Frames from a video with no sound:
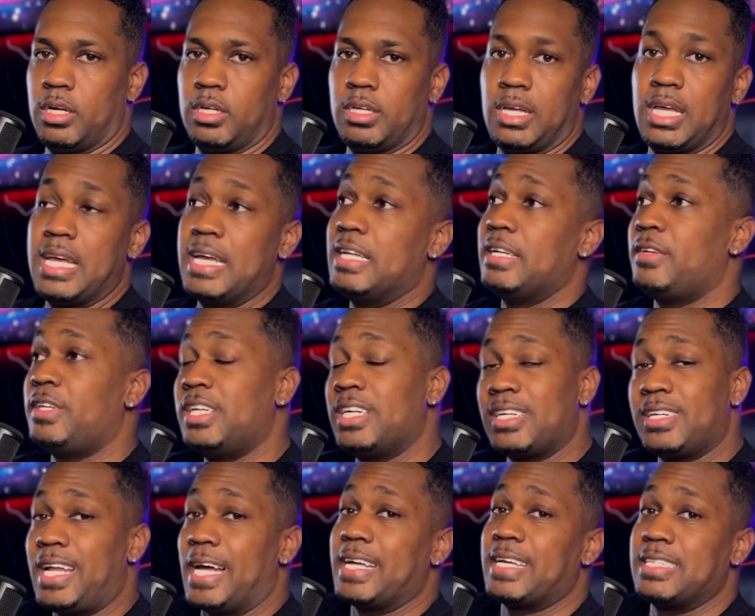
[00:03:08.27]
it looked
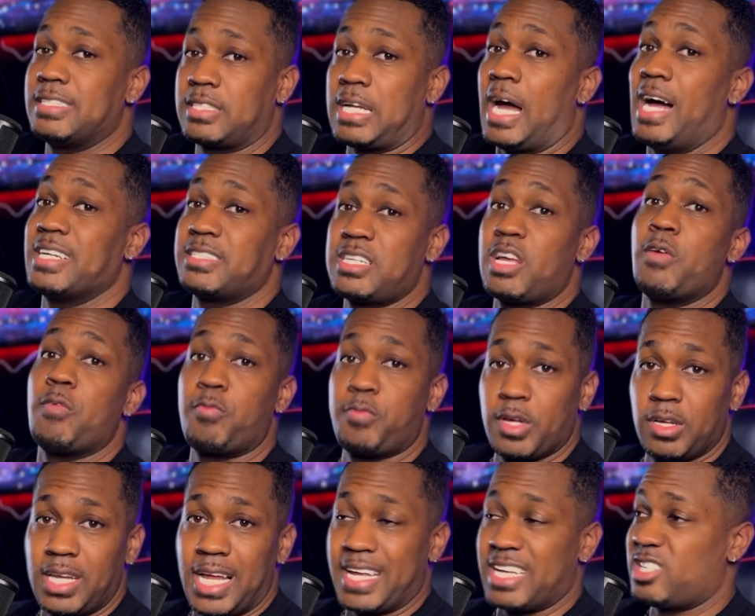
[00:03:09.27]
like it's honestly, a
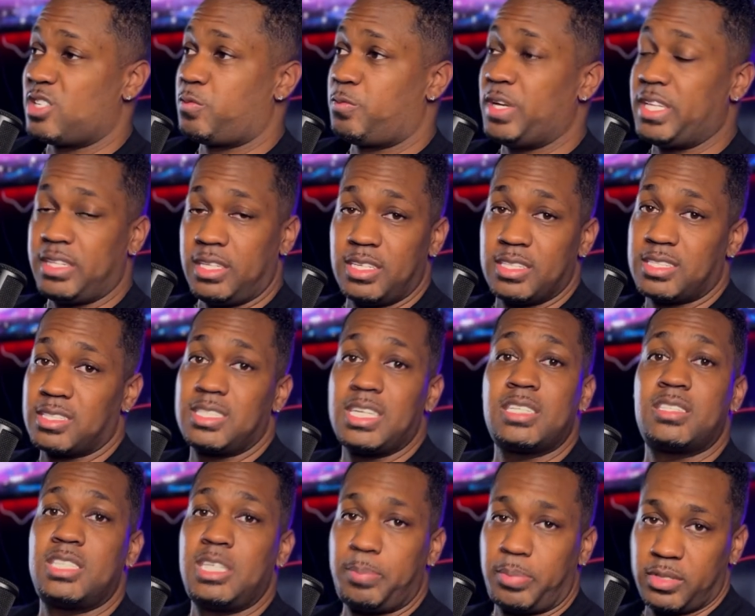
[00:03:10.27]
feel like it's 50 to
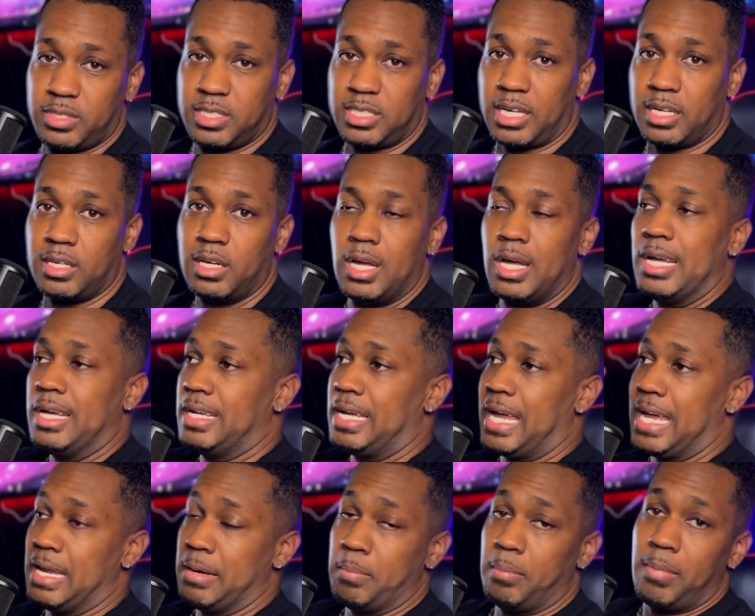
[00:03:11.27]
60%
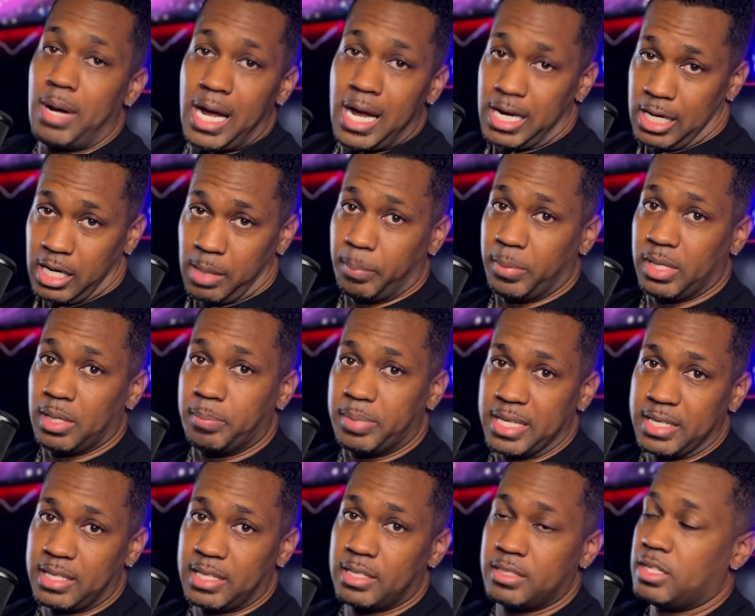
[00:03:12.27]
in my humble
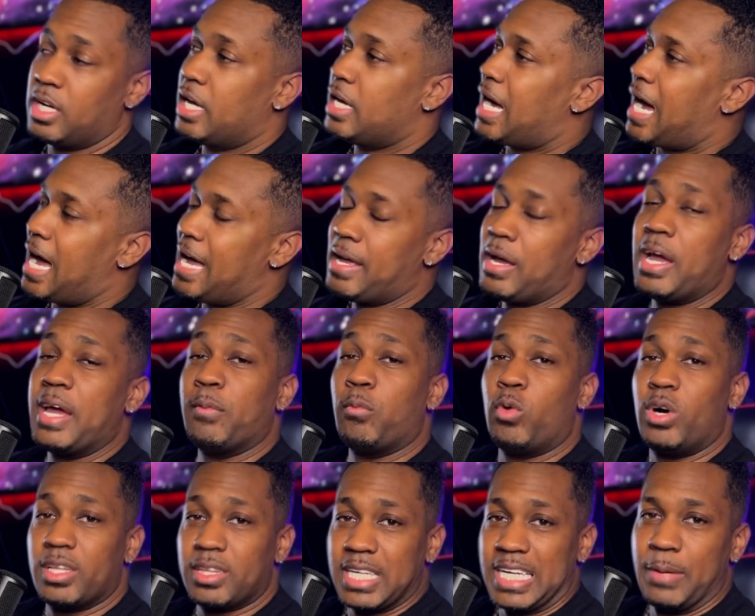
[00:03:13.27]
opinion. And
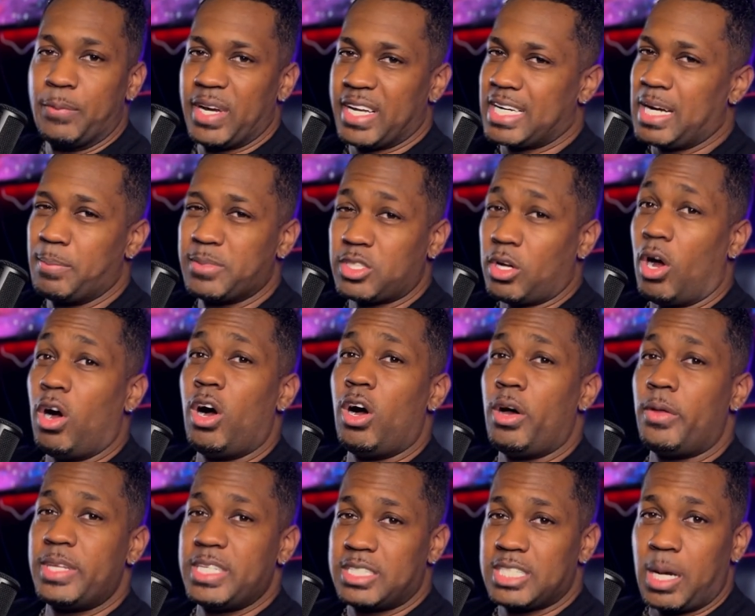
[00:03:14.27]
one thing when it comes to all
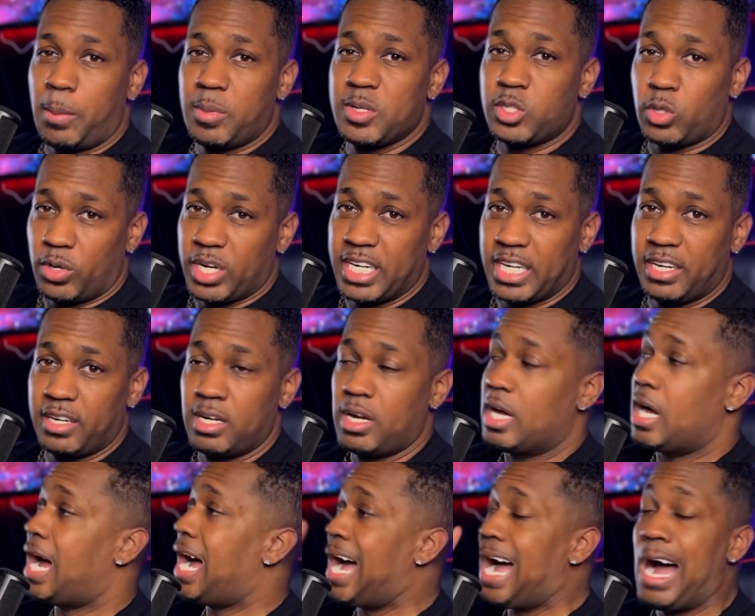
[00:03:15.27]
these numbers on here,
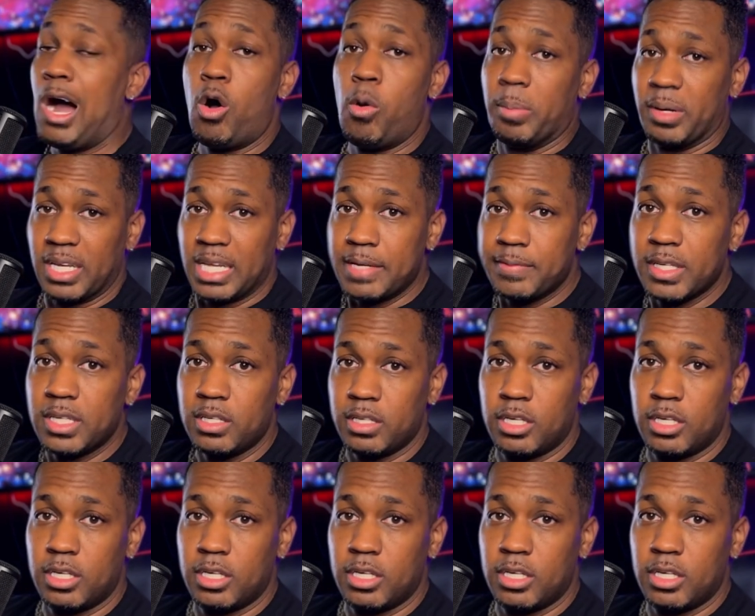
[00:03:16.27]
I don't believe it.